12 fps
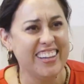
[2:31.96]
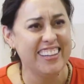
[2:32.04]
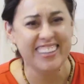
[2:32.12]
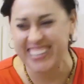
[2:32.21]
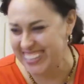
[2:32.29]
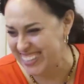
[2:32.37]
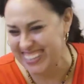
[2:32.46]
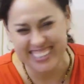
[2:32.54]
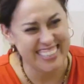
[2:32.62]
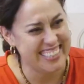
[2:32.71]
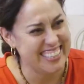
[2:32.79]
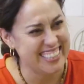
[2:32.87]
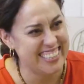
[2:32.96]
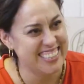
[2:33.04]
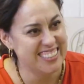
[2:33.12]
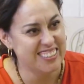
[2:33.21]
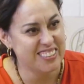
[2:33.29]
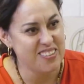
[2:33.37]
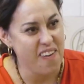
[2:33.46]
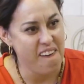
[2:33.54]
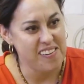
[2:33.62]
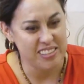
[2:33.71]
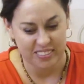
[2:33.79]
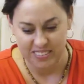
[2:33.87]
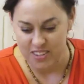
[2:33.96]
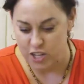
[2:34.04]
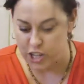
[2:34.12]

come through for them, see that they're